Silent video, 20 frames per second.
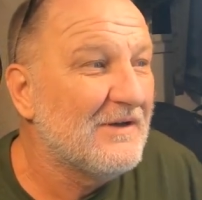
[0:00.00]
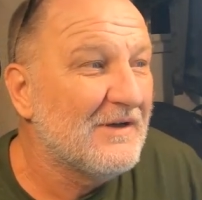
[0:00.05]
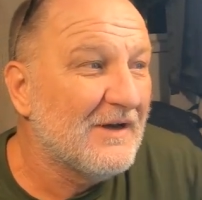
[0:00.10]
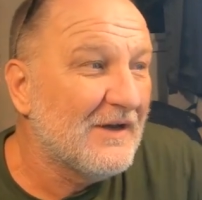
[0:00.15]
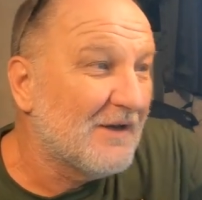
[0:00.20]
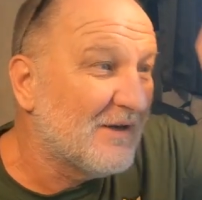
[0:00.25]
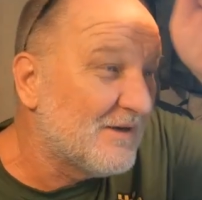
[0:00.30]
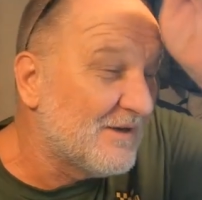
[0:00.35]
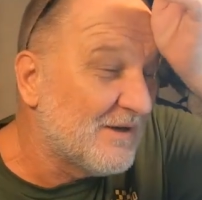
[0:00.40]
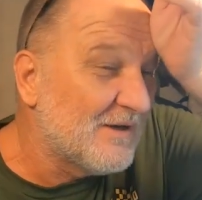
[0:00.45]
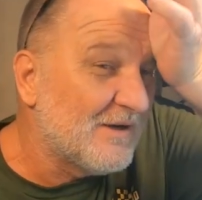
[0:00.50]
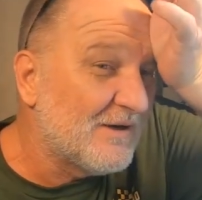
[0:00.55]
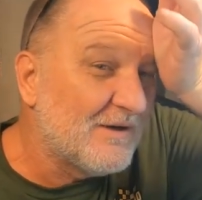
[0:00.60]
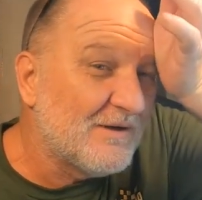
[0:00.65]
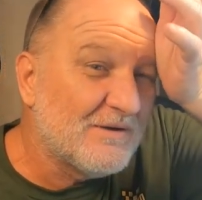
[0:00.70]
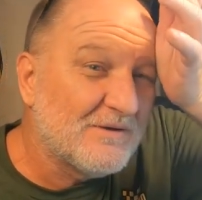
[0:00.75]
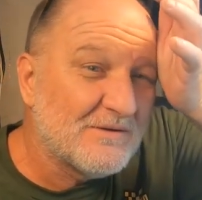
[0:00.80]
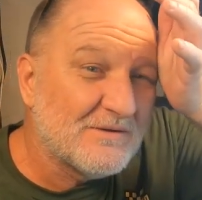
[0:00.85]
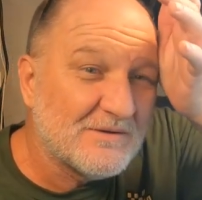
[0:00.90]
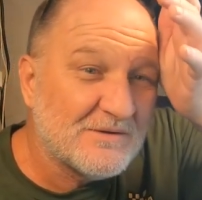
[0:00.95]
And
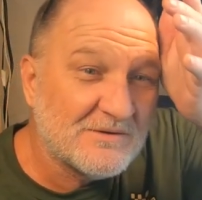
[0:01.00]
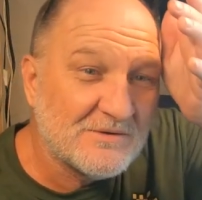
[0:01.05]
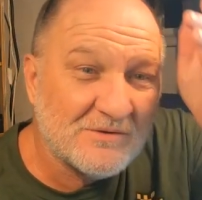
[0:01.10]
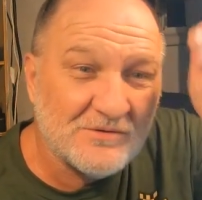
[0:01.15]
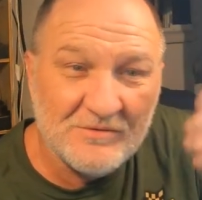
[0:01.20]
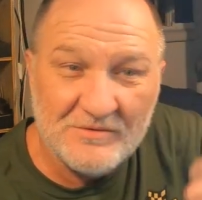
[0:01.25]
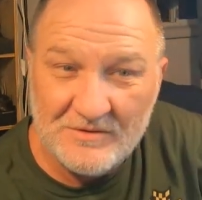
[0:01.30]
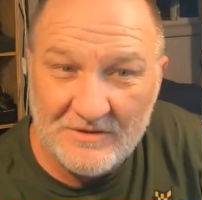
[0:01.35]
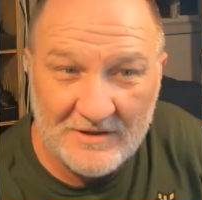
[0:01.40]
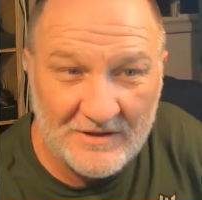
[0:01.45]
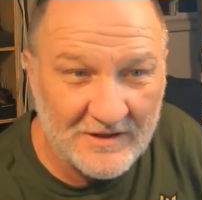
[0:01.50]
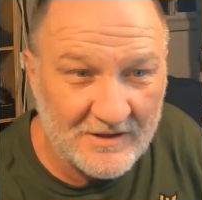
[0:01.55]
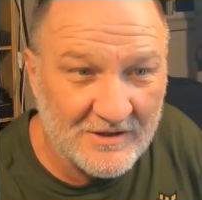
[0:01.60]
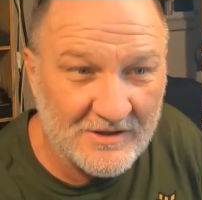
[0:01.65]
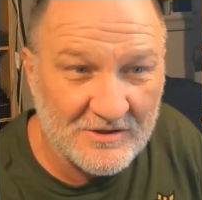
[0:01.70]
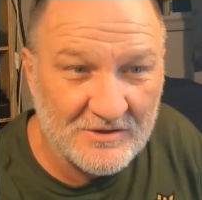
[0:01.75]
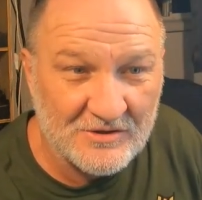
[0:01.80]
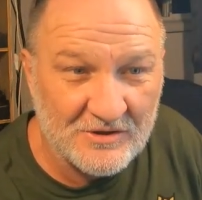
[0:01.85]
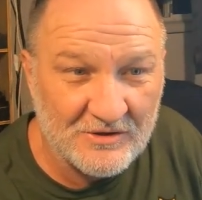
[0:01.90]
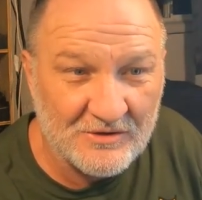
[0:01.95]
as soon as I did
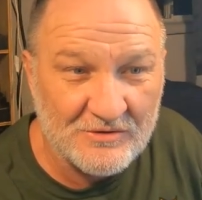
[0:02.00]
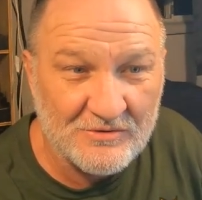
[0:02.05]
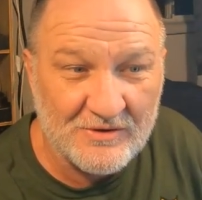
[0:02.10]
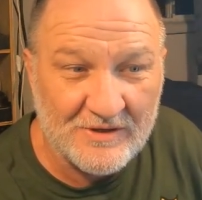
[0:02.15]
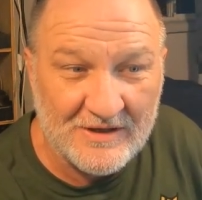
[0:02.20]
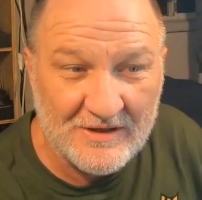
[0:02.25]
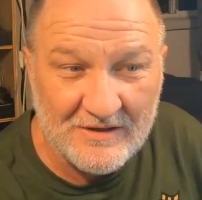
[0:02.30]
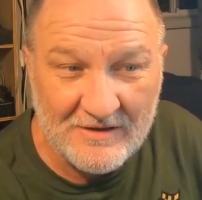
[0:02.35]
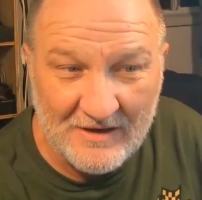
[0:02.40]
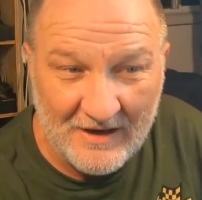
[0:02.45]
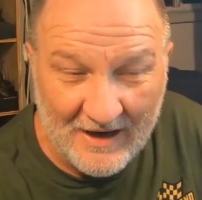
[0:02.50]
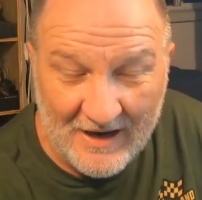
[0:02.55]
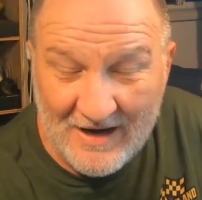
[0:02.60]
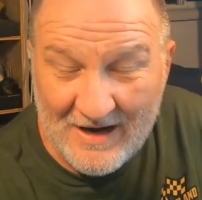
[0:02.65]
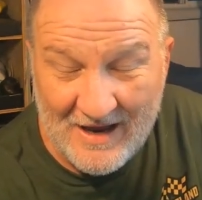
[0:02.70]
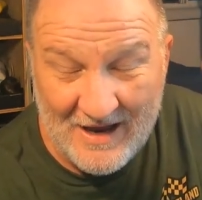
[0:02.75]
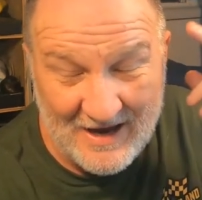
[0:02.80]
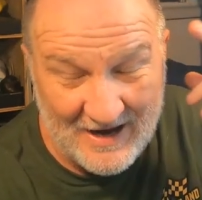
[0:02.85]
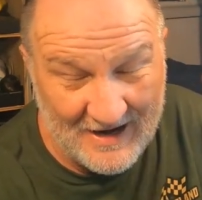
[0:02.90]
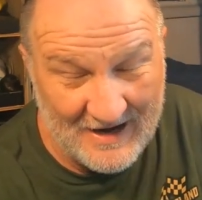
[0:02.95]
this surgery, I had a
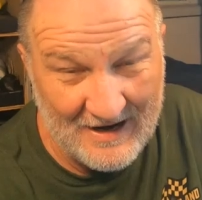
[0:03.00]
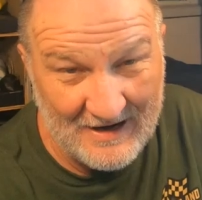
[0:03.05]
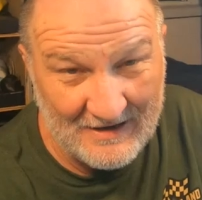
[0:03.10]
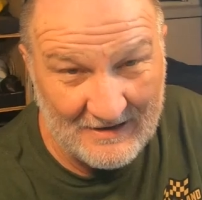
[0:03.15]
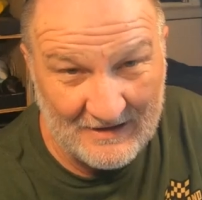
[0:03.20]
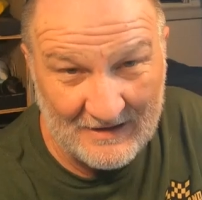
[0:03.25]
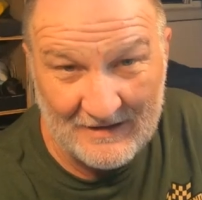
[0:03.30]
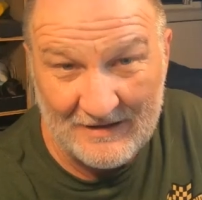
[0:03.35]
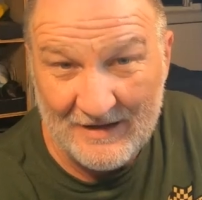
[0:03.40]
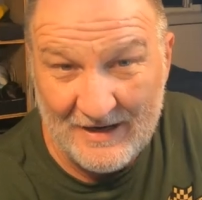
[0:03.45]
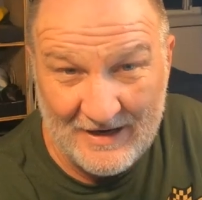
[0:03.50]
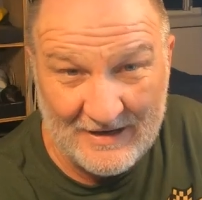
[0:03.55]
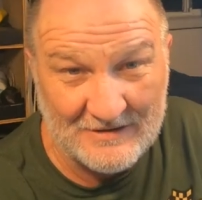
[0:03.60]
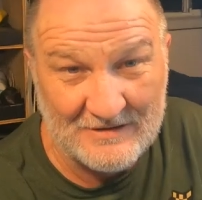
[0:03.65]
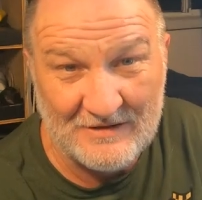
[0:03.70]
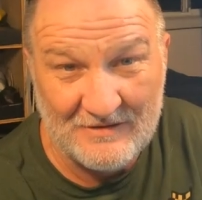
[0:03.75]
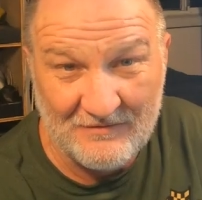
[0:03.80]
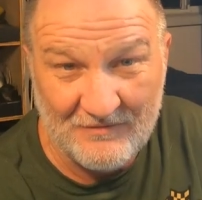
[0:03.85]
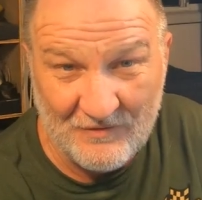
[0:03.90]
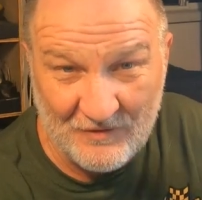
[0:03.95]
headache that
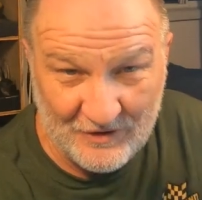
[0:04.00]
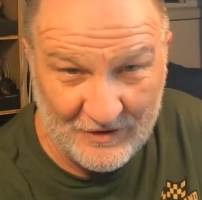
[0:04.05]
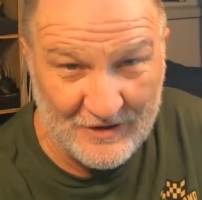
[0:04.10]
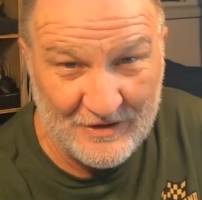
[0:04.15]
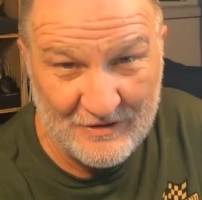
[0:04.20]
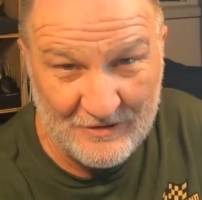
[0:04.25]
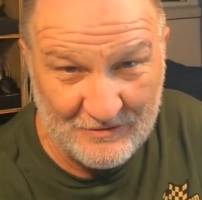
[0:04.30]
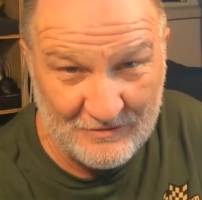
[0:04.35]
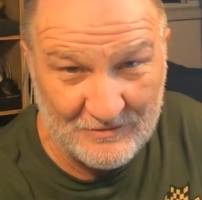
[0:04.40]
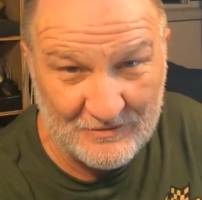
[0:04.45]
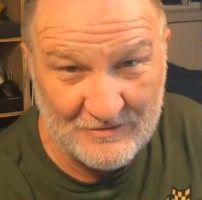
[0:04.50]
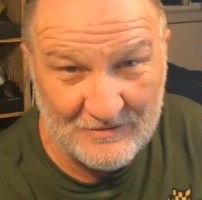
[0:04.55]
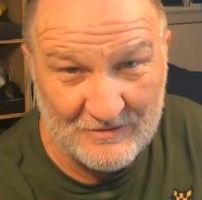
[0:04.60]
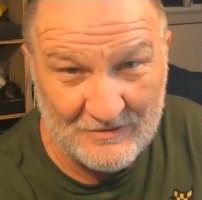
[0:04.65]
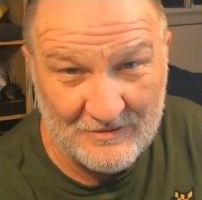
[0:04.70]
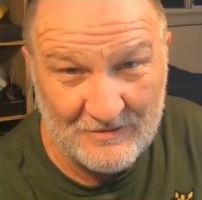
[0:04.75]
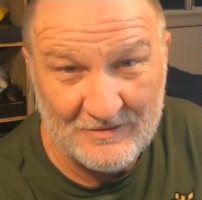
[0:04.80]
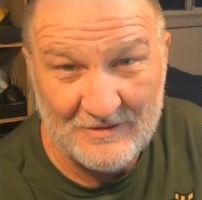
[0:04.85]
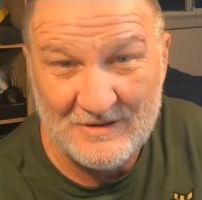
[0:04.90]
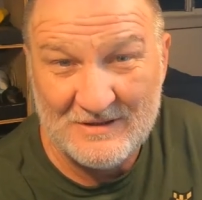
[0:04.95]
lasted for years.
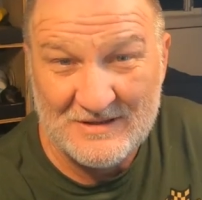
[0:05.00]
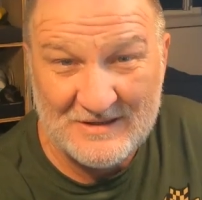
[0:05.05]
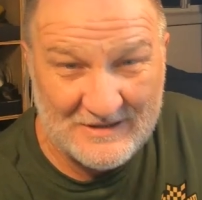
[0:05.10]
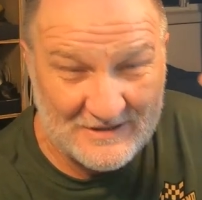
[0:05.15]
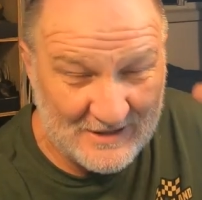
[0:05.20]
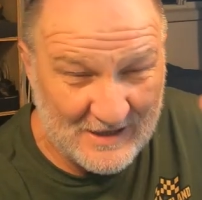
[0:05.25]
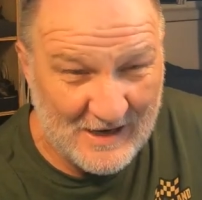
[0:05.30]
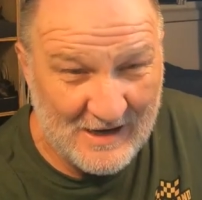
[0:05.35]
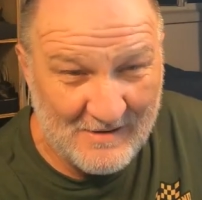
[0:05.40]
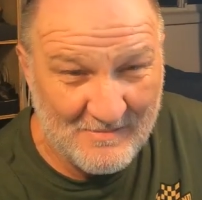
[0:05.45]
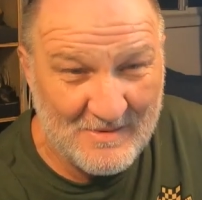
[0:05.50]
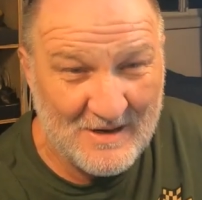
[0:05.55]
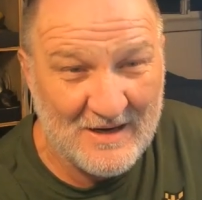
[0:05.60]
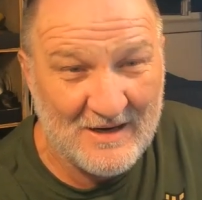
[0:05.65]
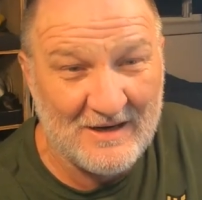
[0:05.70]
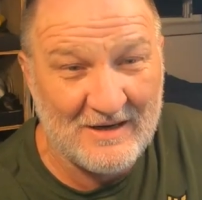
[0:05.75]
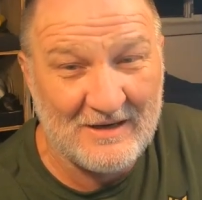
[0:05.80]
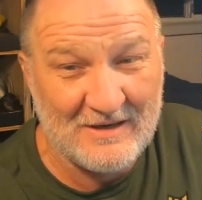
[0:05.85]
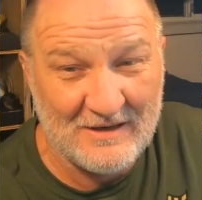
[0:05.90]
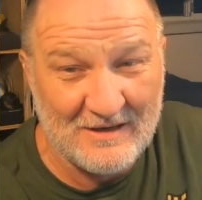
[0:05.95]
The same
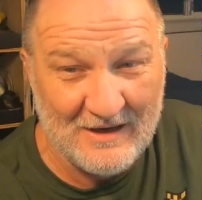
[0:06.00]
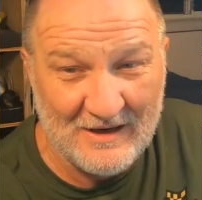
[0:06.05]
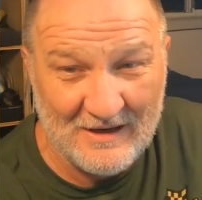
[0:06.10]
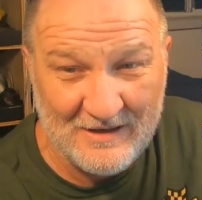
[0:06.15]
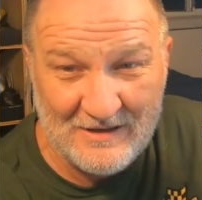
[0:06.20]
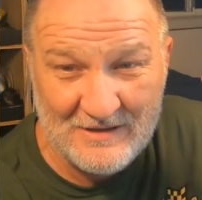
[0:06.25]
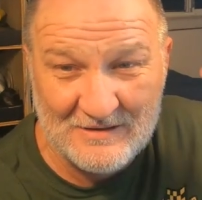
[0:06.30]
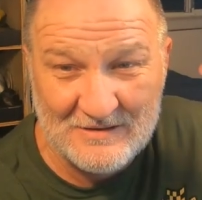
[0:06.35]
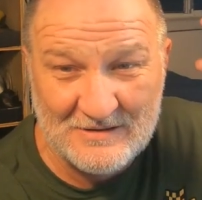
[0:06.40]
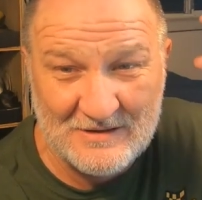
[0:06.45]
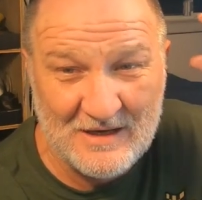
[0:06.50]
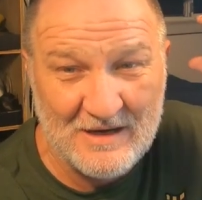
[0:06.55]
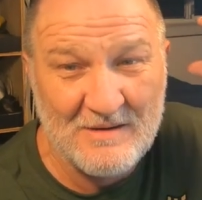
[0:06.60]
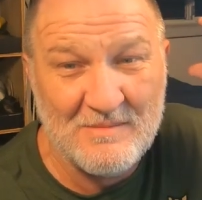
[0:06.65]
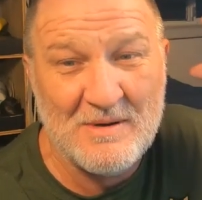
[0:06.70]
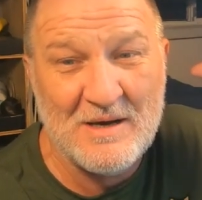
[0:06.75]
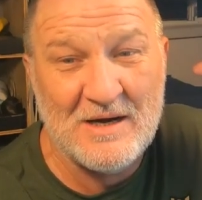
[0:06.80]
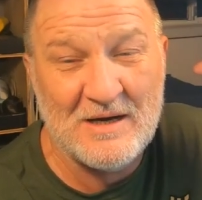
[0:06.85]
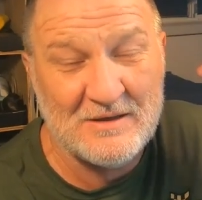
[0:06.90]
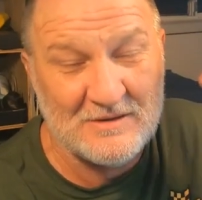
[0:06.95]
headache and the same
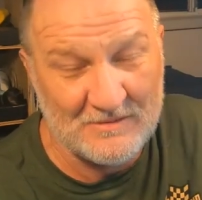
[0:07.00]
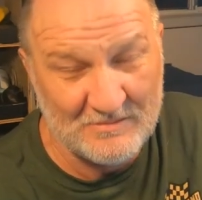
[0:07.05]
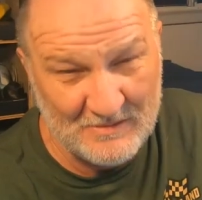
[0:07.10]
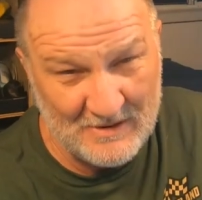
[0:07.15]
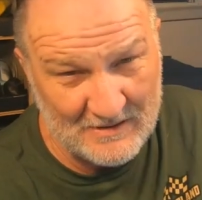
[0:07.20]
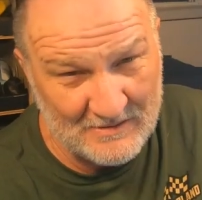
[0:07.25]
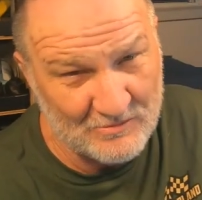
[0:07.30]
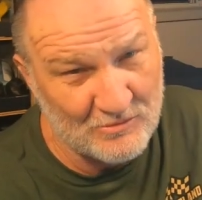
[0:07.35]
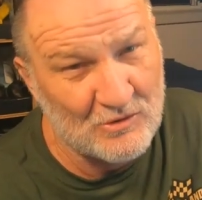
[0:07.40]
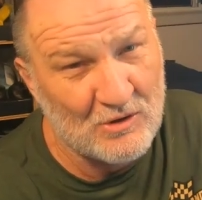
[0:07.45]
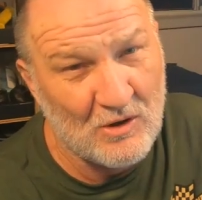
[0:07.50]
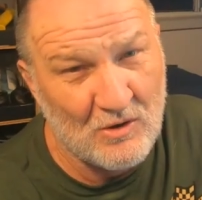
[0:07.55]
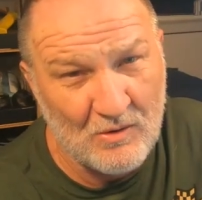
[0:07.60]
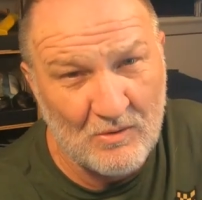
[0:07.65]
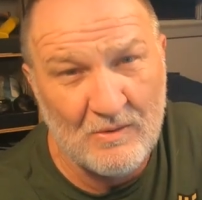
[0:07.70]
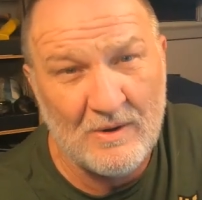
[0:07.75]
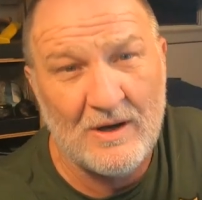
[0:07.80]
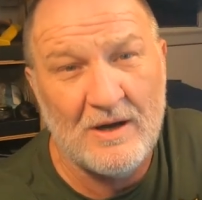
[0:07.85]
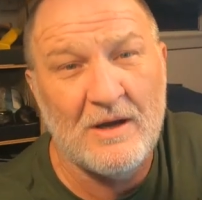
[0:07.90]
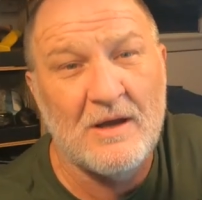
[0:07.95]
headache. Sometimes it would go
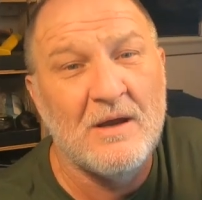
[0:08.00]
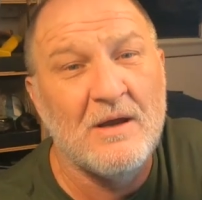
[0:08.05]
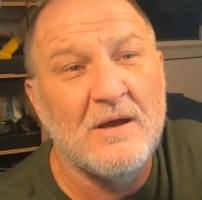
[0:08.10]
away.